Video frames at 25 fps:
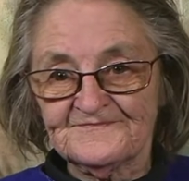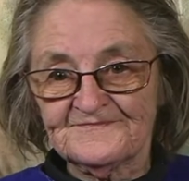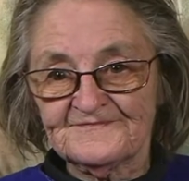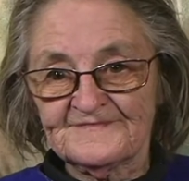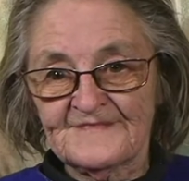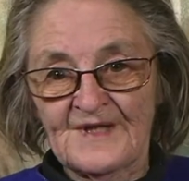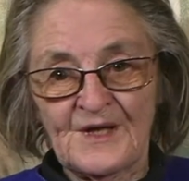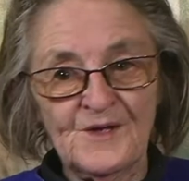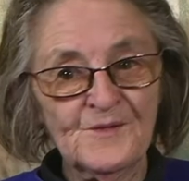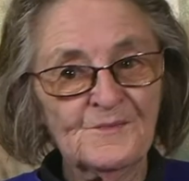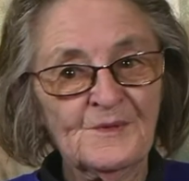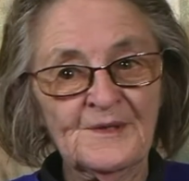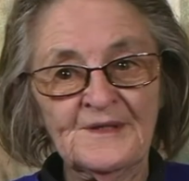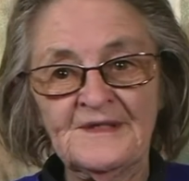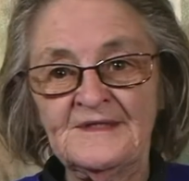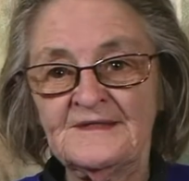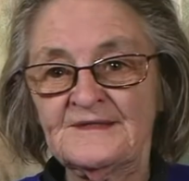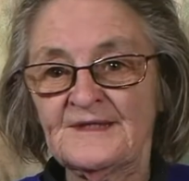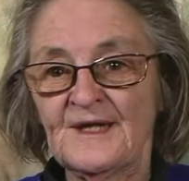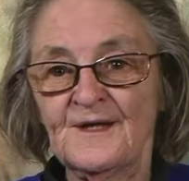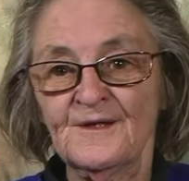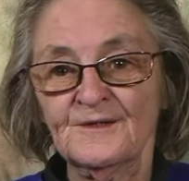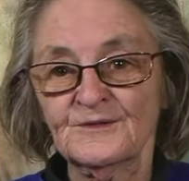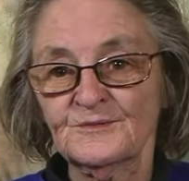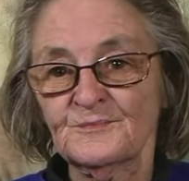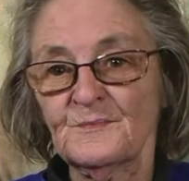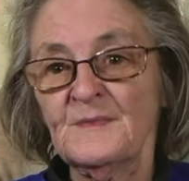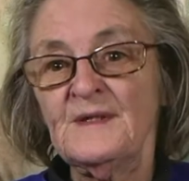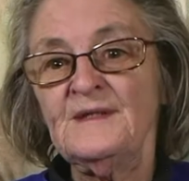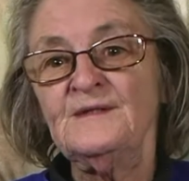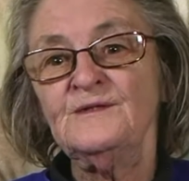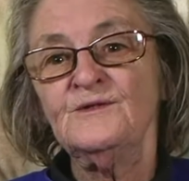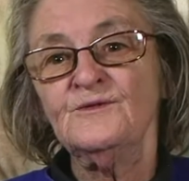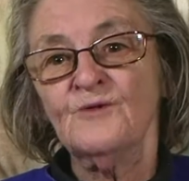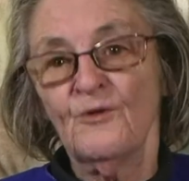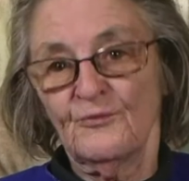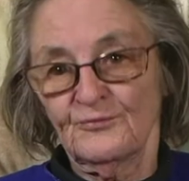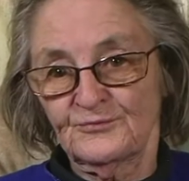Nobody tells me
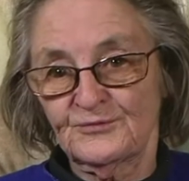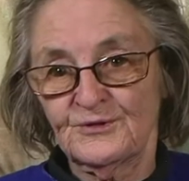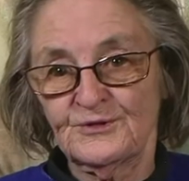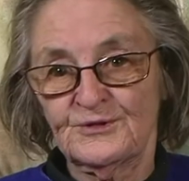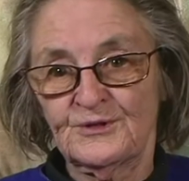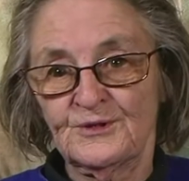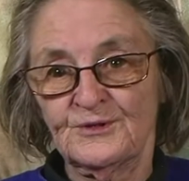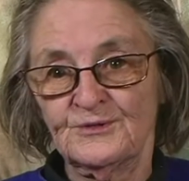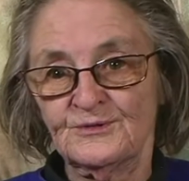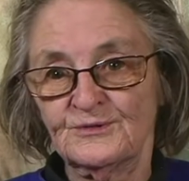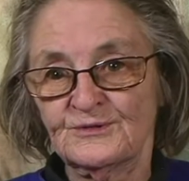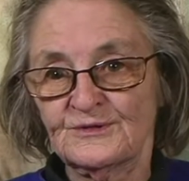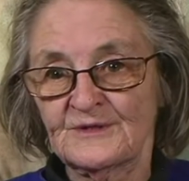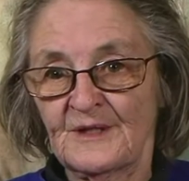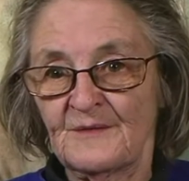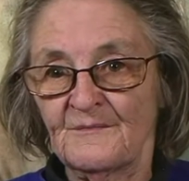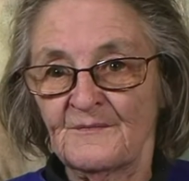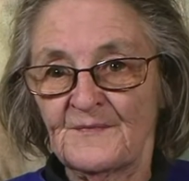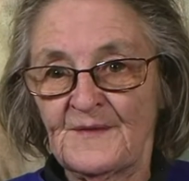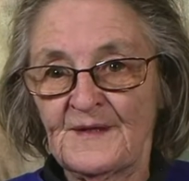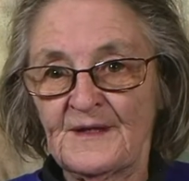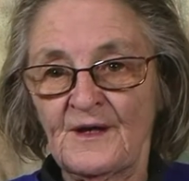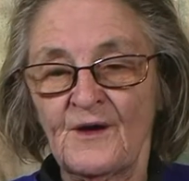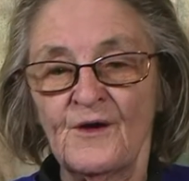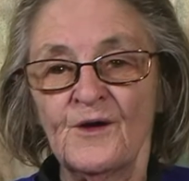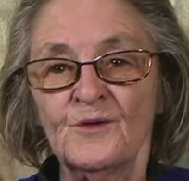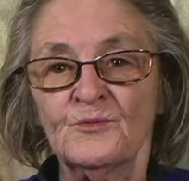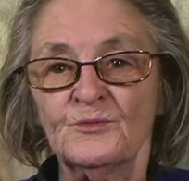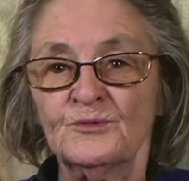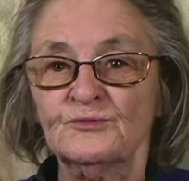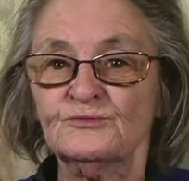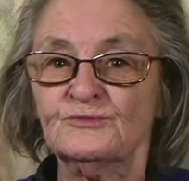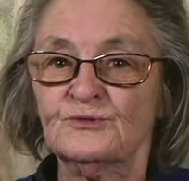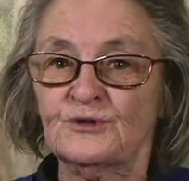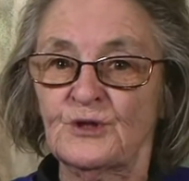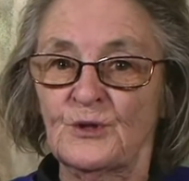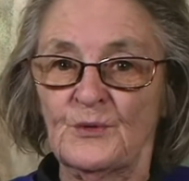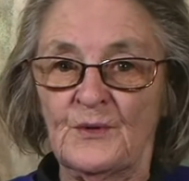not to do something, I
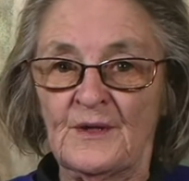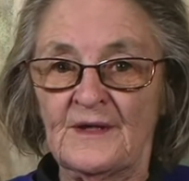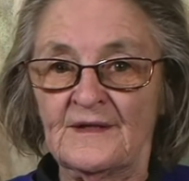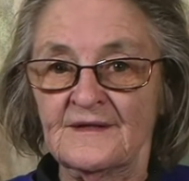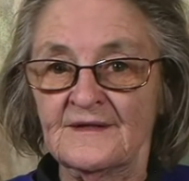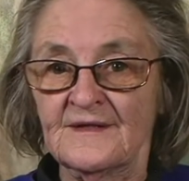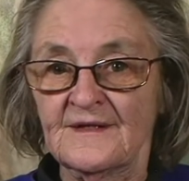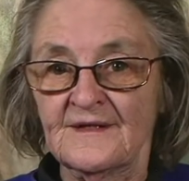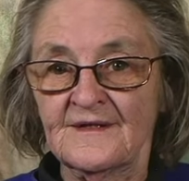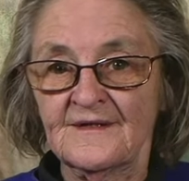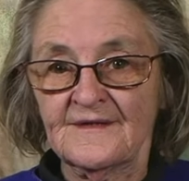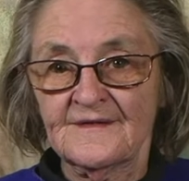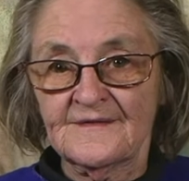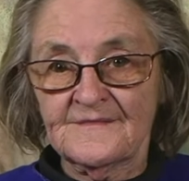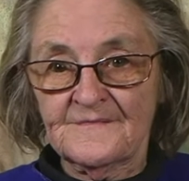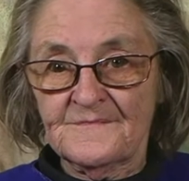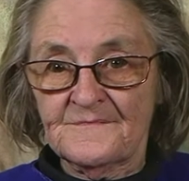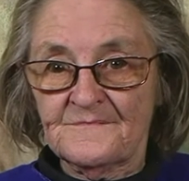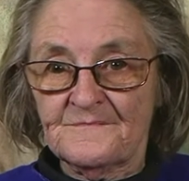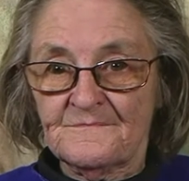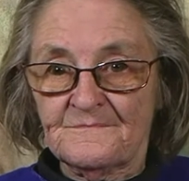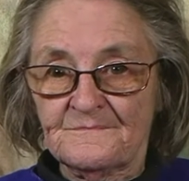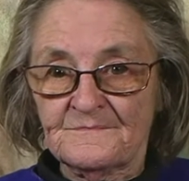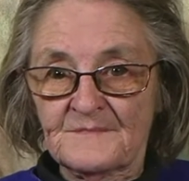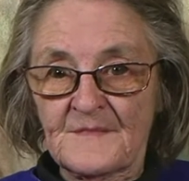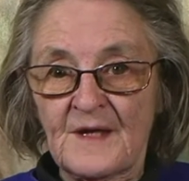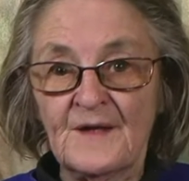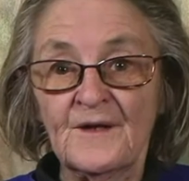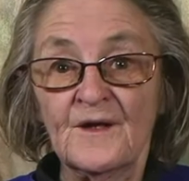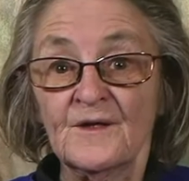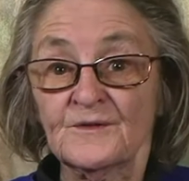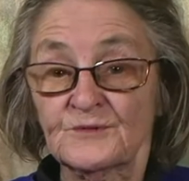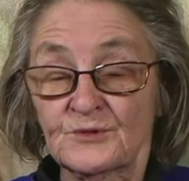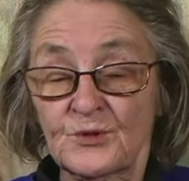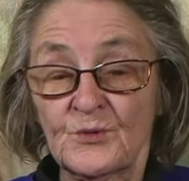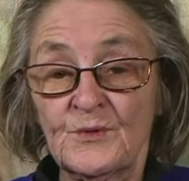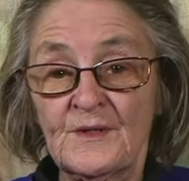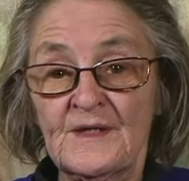will do it. And
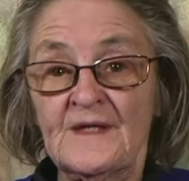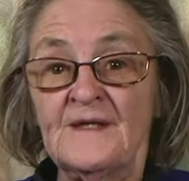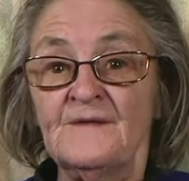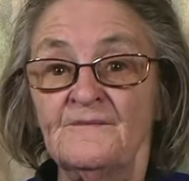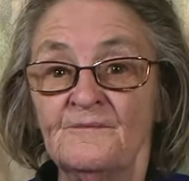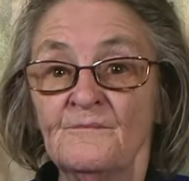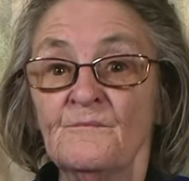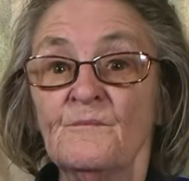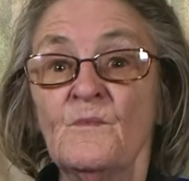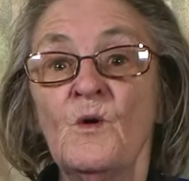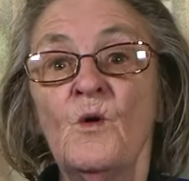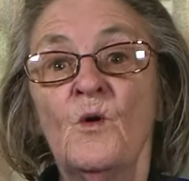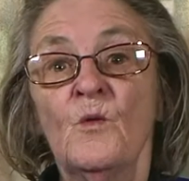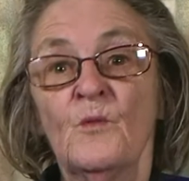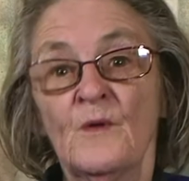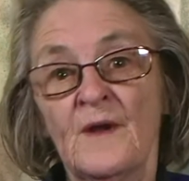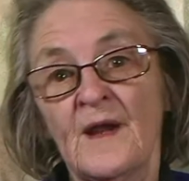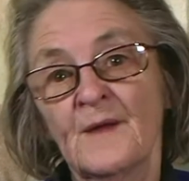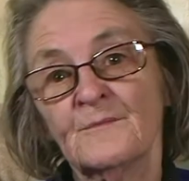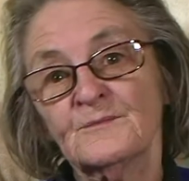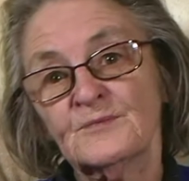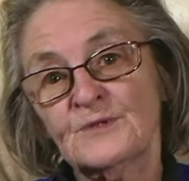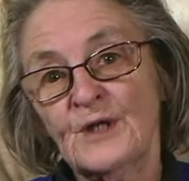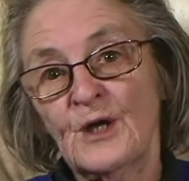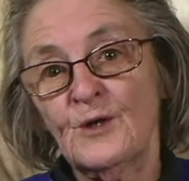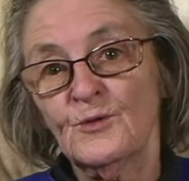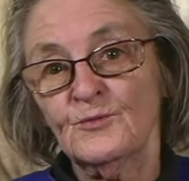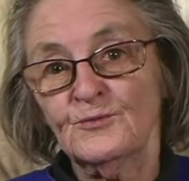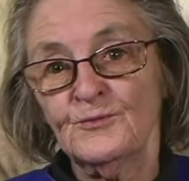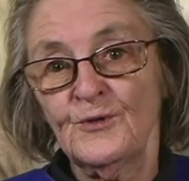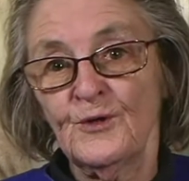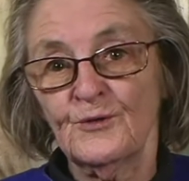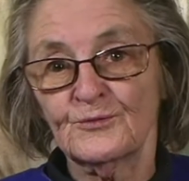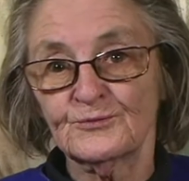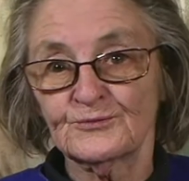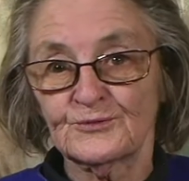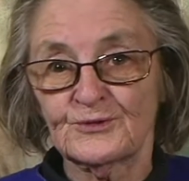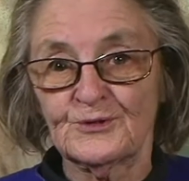I'll do it even more when I'm told
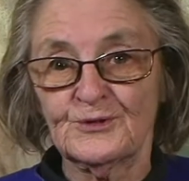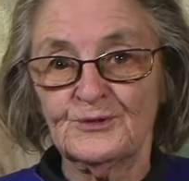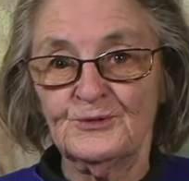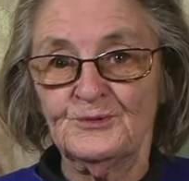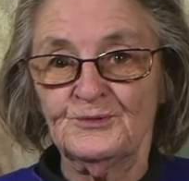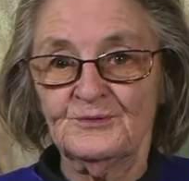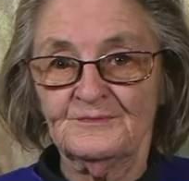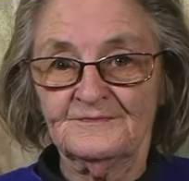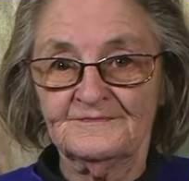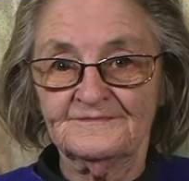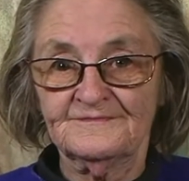not to.